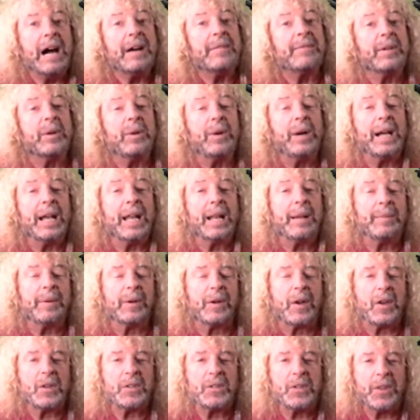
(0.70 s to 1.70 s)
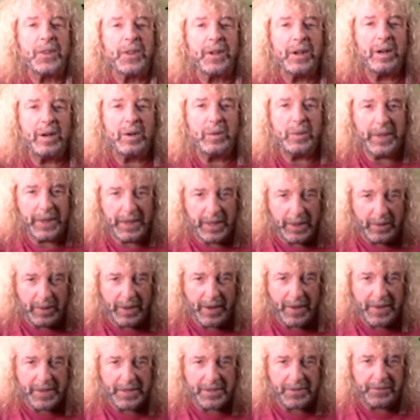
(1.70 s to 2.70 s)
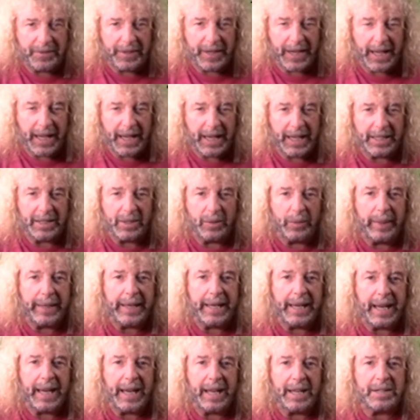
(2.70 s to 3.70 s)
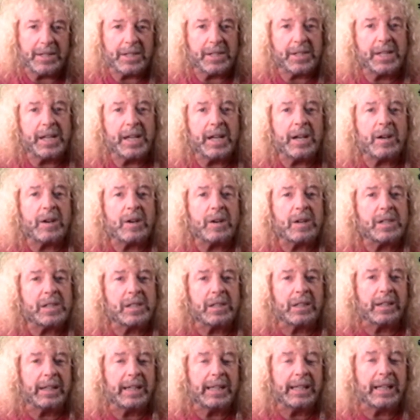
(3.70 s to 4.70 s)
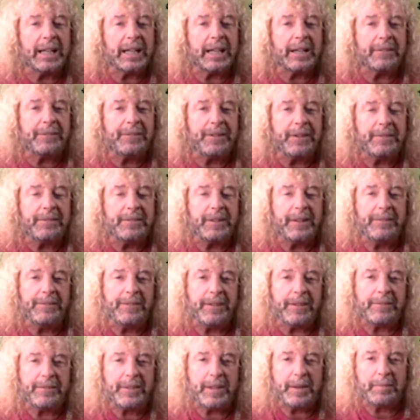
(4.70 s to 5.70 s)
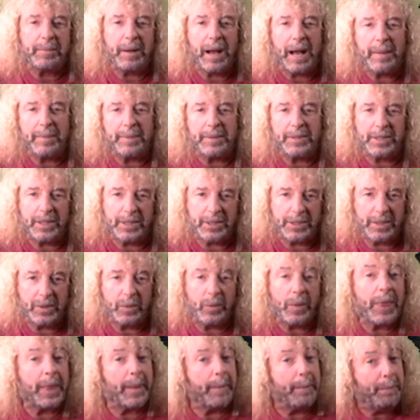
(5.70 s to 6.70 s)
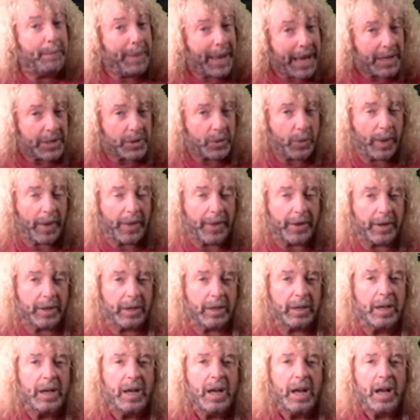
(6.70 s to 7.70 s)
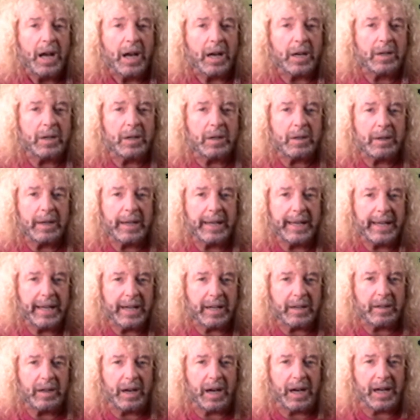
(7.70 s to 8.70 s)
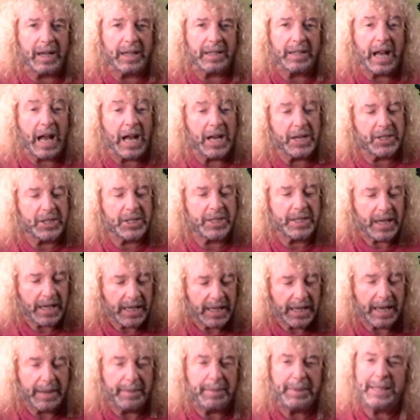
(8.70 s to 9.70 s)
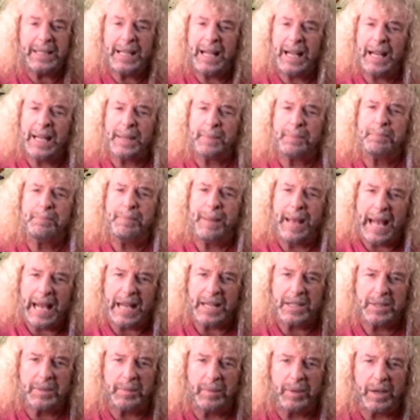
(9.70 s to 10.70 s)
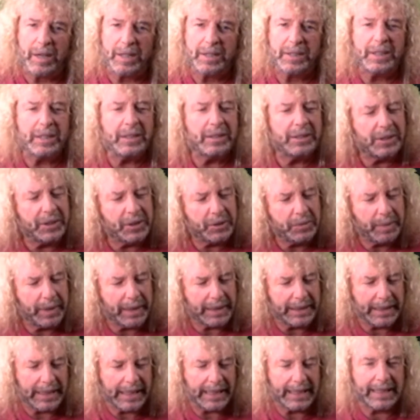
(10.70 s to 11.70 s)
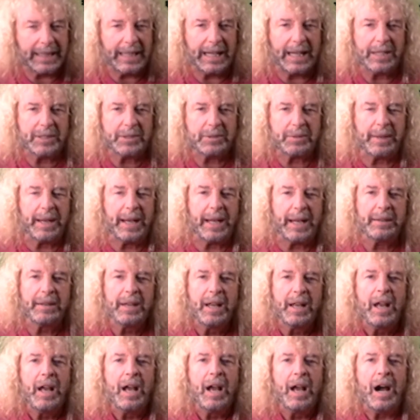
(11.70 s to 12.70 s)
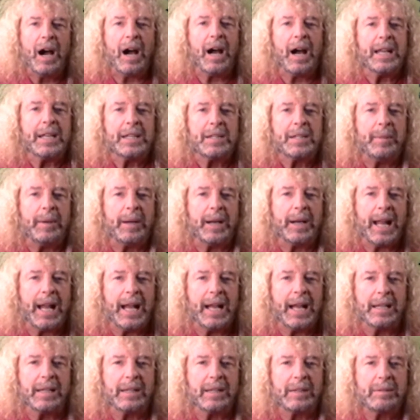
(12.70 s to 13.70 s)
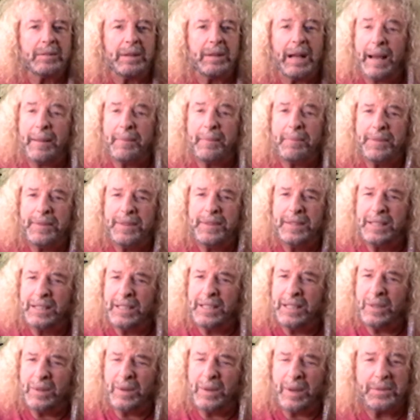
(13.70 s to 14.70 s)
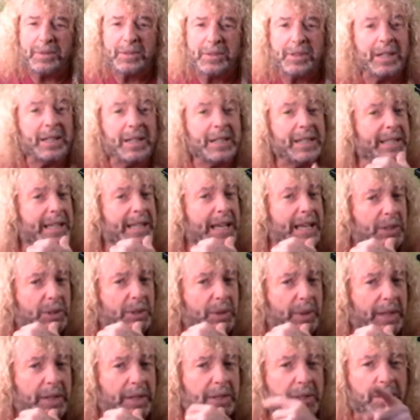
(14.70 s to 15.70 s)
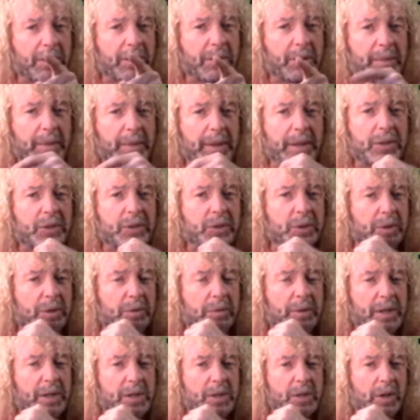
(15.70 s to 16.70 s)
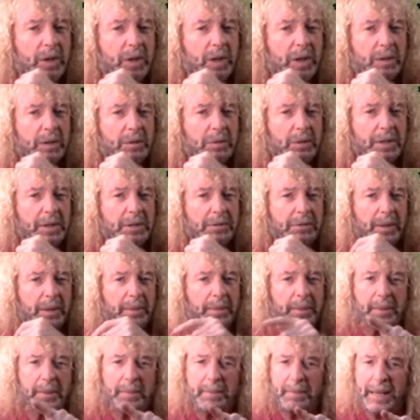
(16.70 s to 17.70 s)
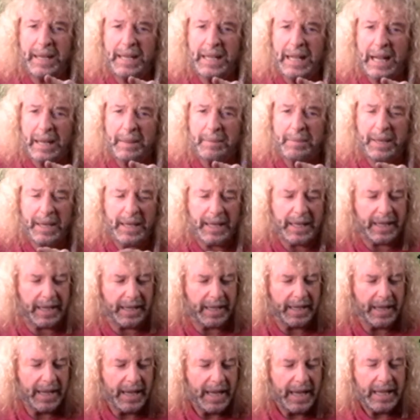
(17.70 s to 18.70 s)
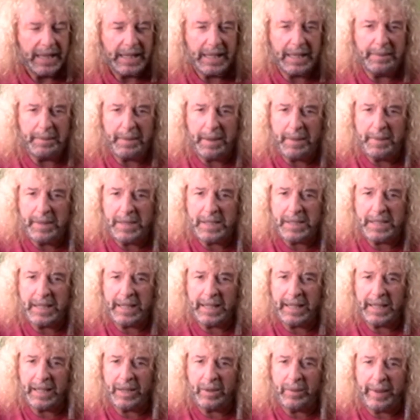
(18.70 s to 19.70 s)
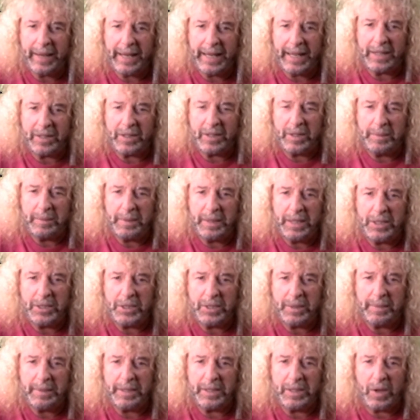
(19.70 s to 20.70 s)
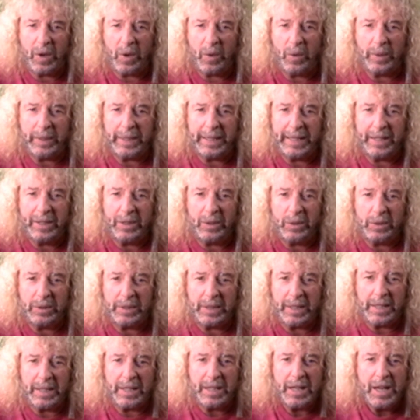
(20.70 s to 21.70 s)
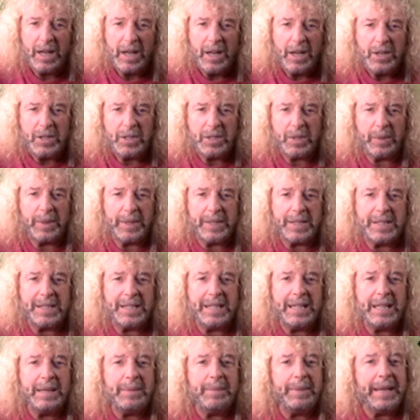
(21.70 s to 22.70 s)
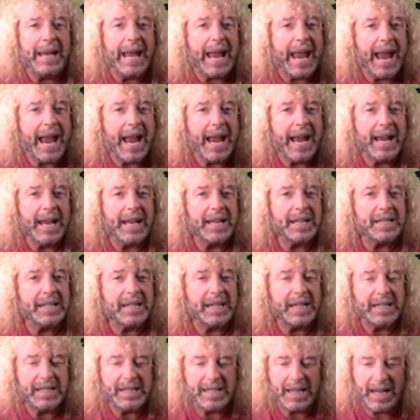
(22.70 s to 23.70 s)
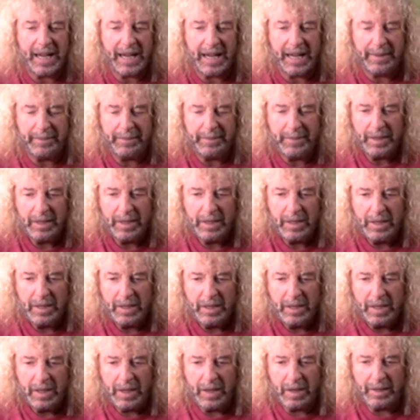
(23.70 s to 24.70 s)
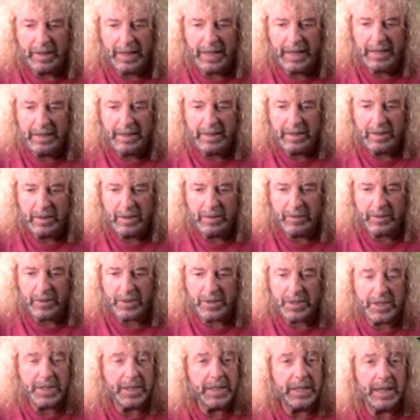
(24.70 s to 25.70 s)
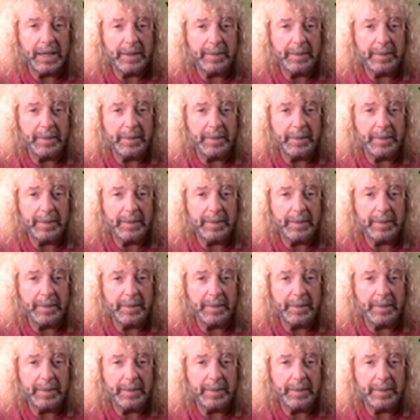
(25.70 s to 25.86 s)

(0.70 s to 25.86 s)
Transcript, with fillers: Hi, everyone. I'm a though with you on this Friday. The weekend is here. It's looking like a 50 50 proposition with the best weather occurring here on a Sunday, but not bad tomorrow. There'll just be a lot of clouds around. All right, tomorrow night. I'm, you know, I was going to say Joanna Jethro Mills are at Ray's New Garden Restaurant, but it may not be. They may be sneaking away. It could be Jim and Cokey Golden. So it's TBA, as they say. All right, versus